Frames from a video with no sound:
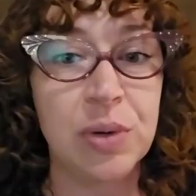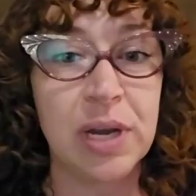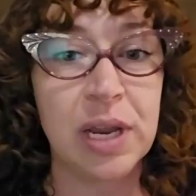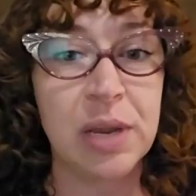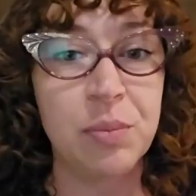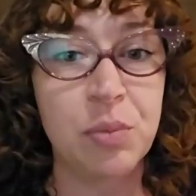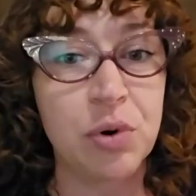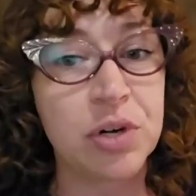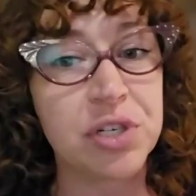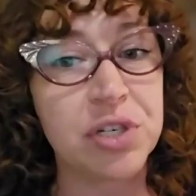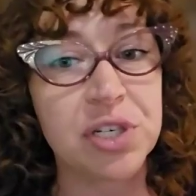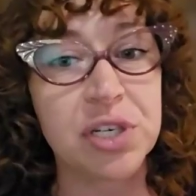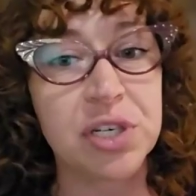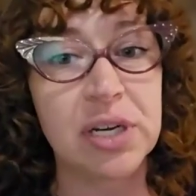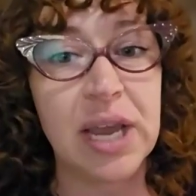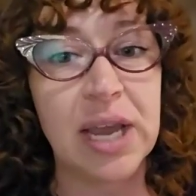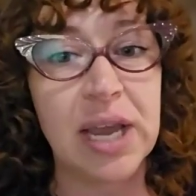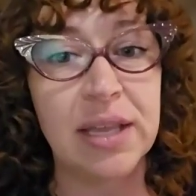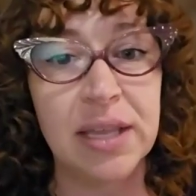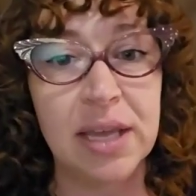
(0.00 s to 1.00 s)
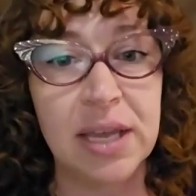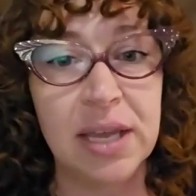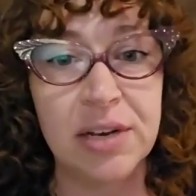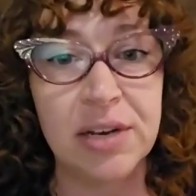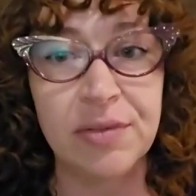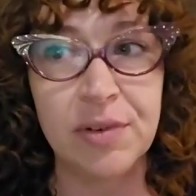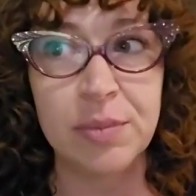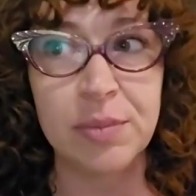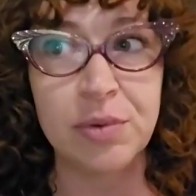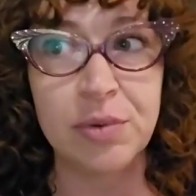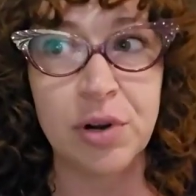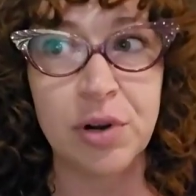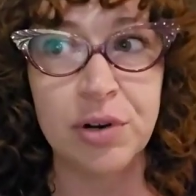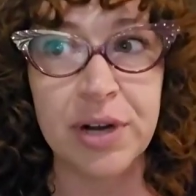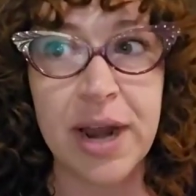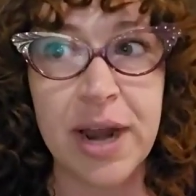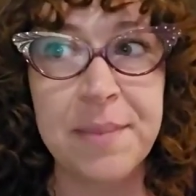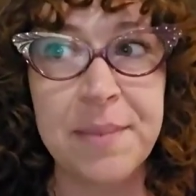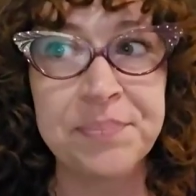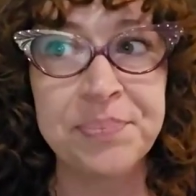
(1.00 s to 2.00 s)
Q&A portion at the end of our
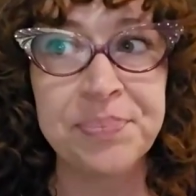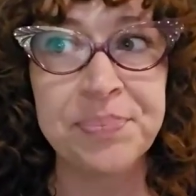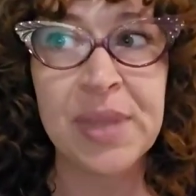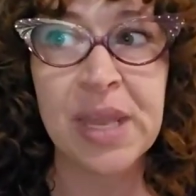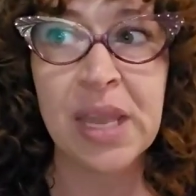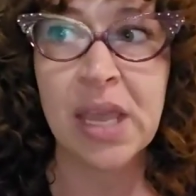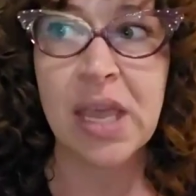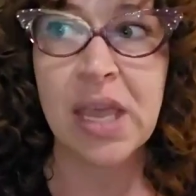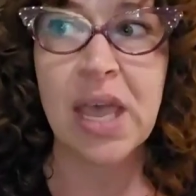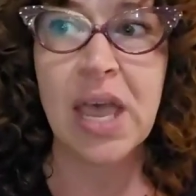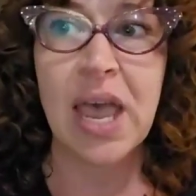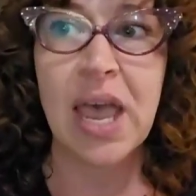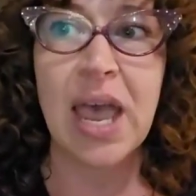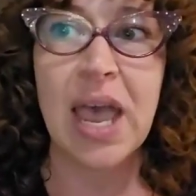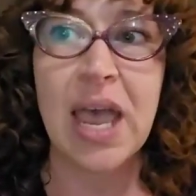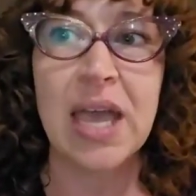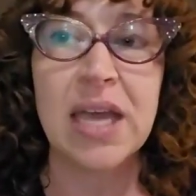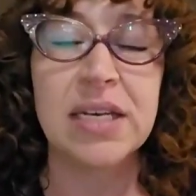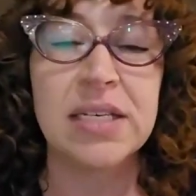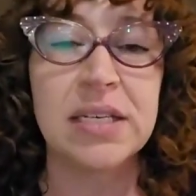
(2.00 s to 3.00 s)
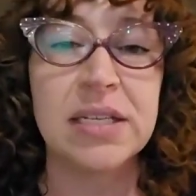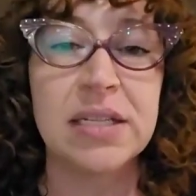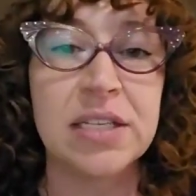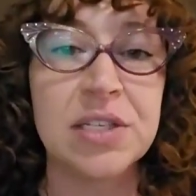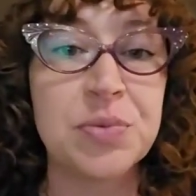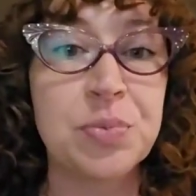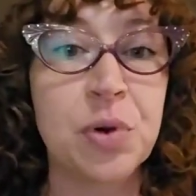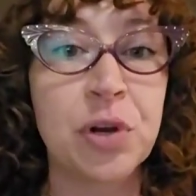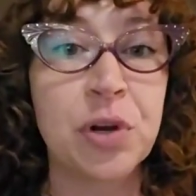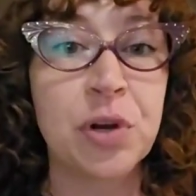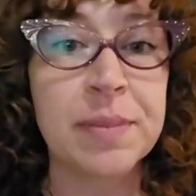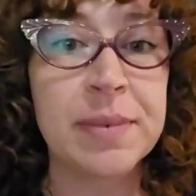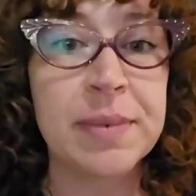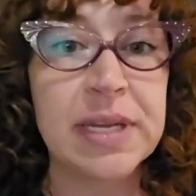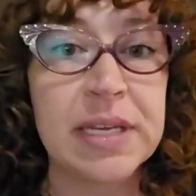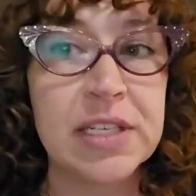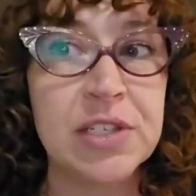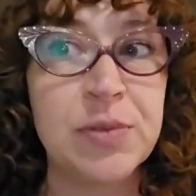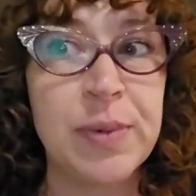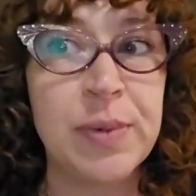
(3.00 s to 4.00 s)
program. And this program
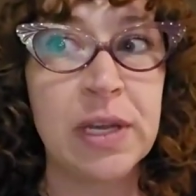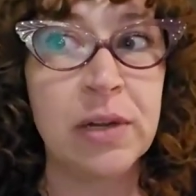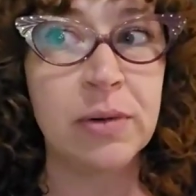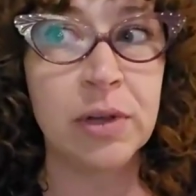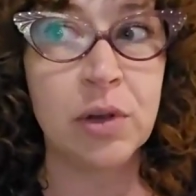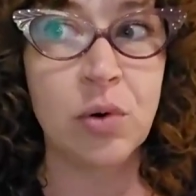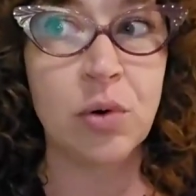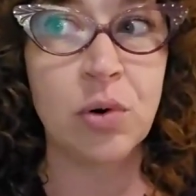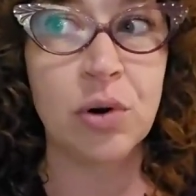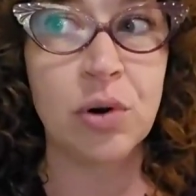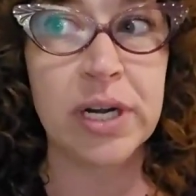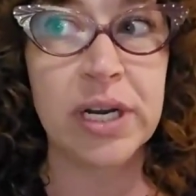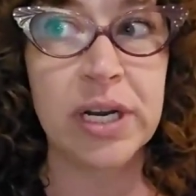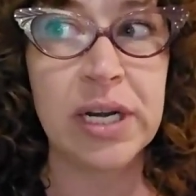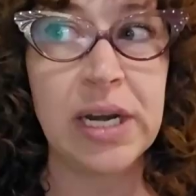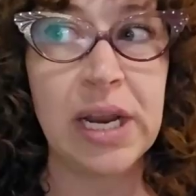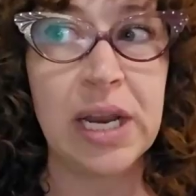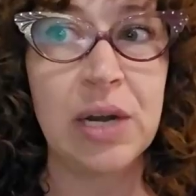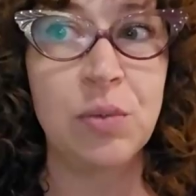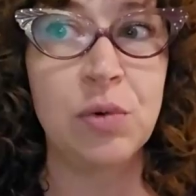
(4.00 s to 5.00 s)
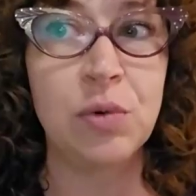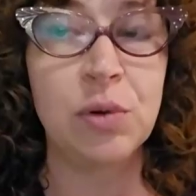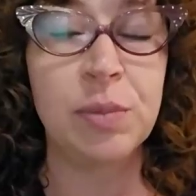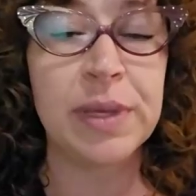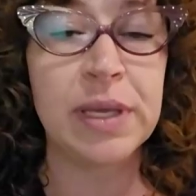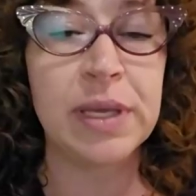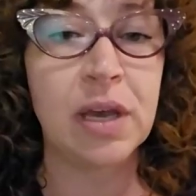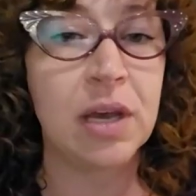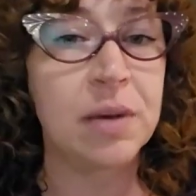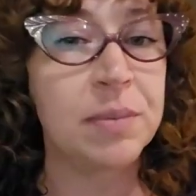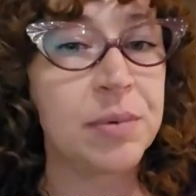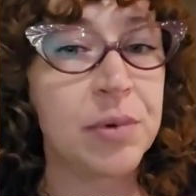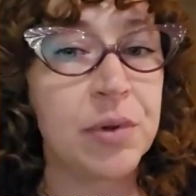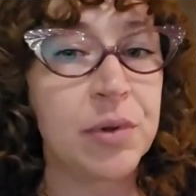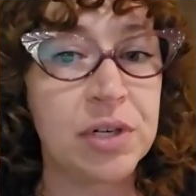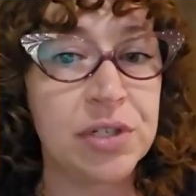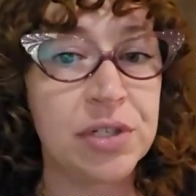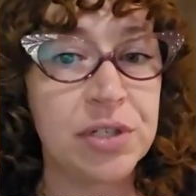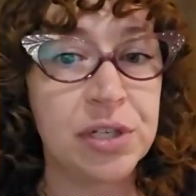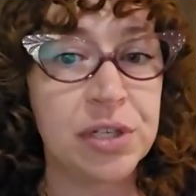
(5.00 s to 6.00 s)
is being recorded and will be
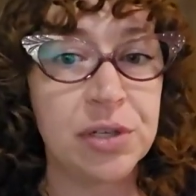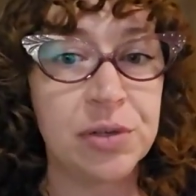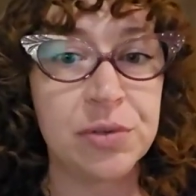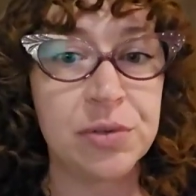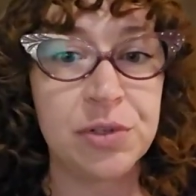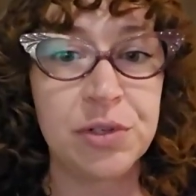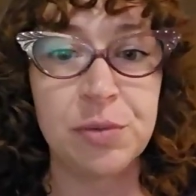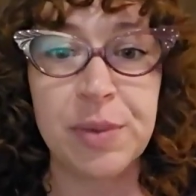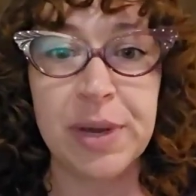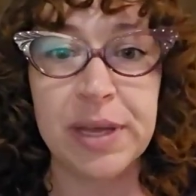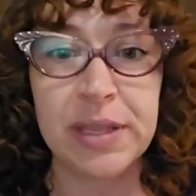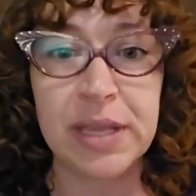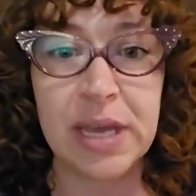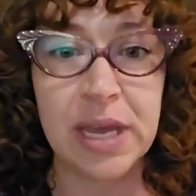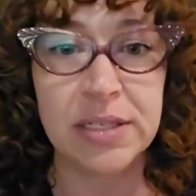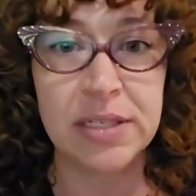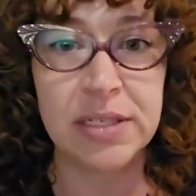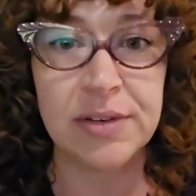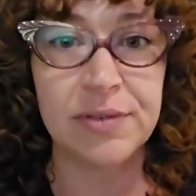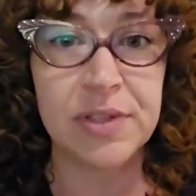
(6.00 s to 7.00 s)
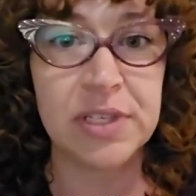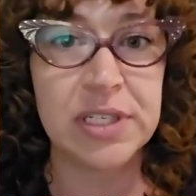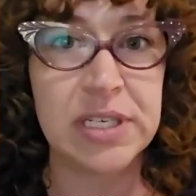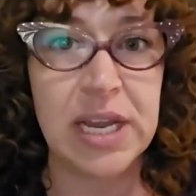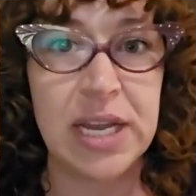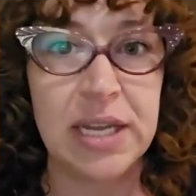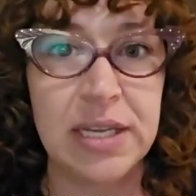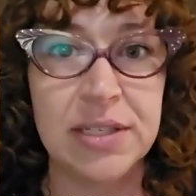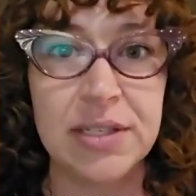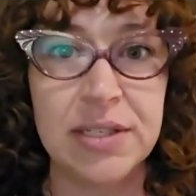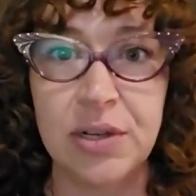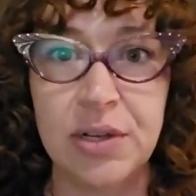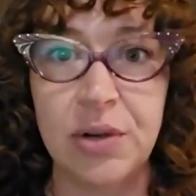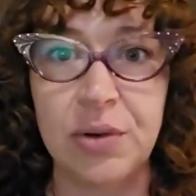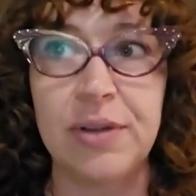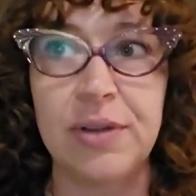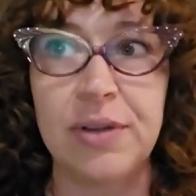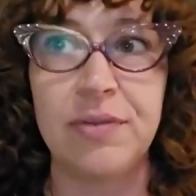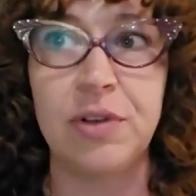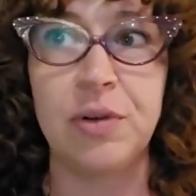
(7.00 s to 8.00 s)
uploaded to YouTube by the end of the day.
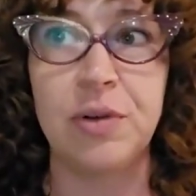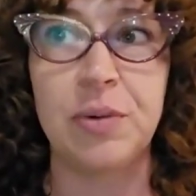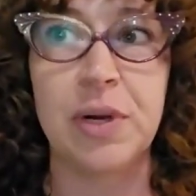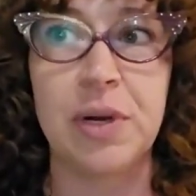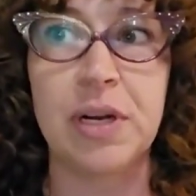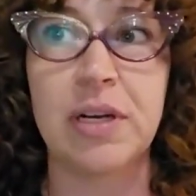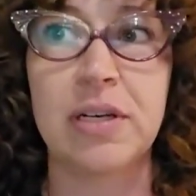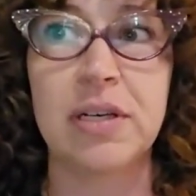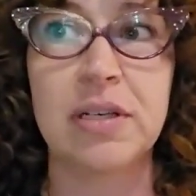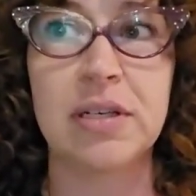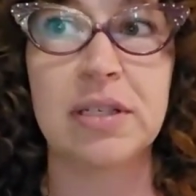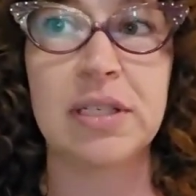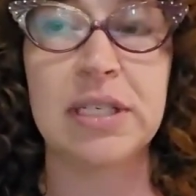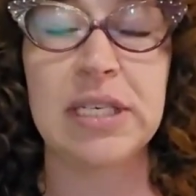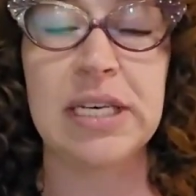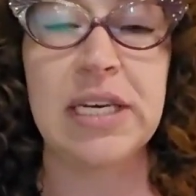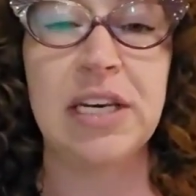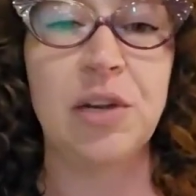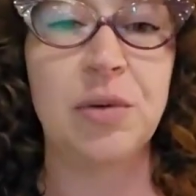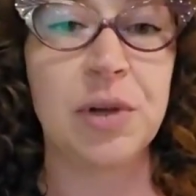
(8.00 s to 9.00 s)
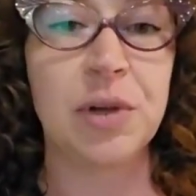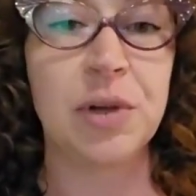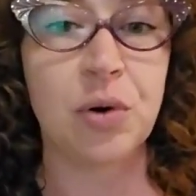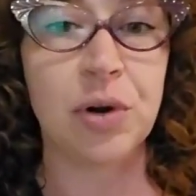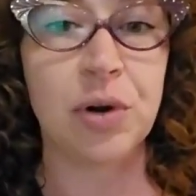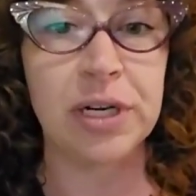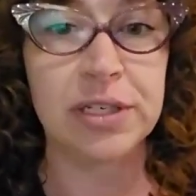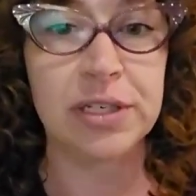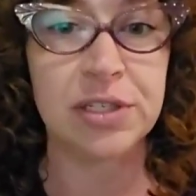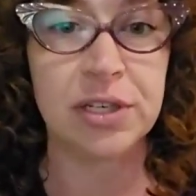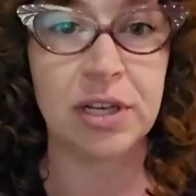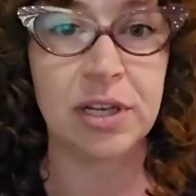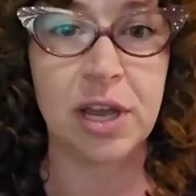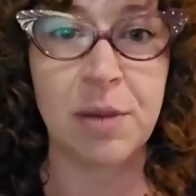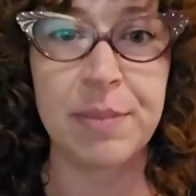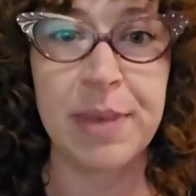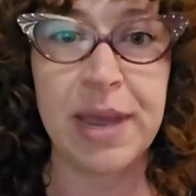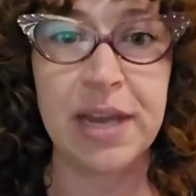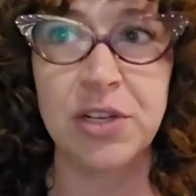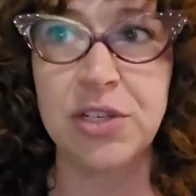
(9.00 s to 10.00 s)
So if you are needing a recording to
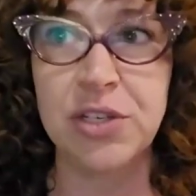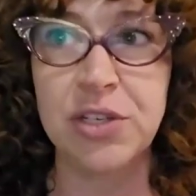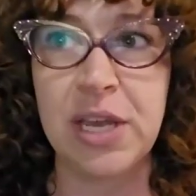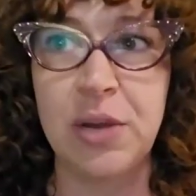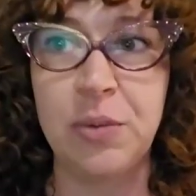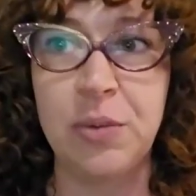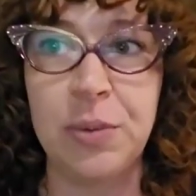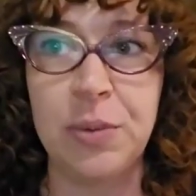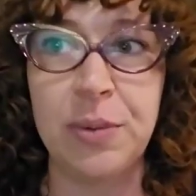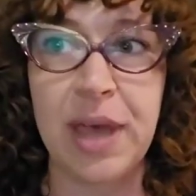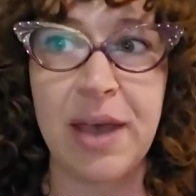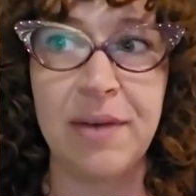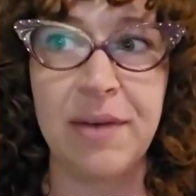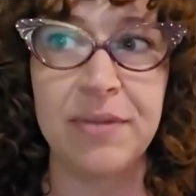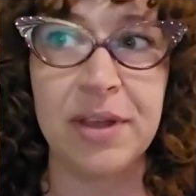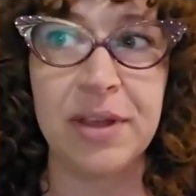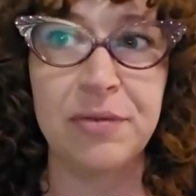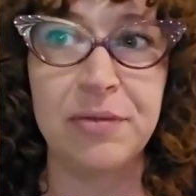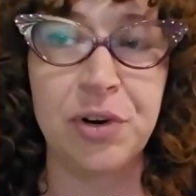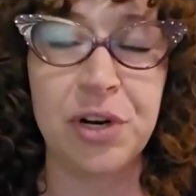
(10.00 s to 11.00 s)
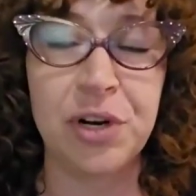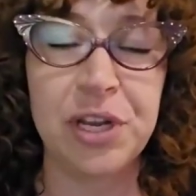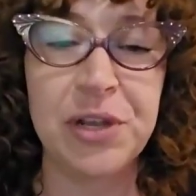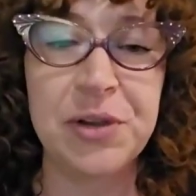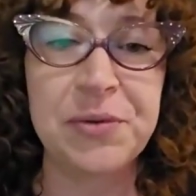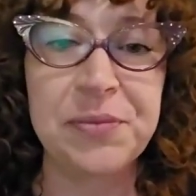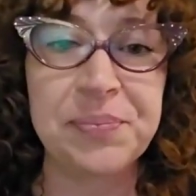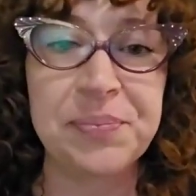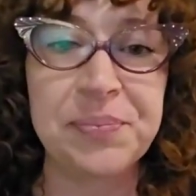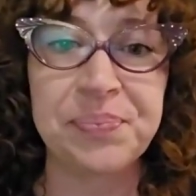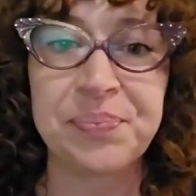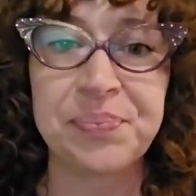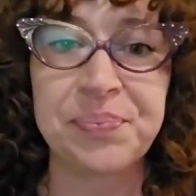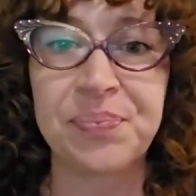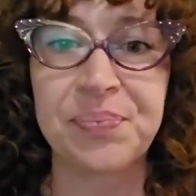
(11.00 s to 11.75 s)
come back to that, we will have that for you. All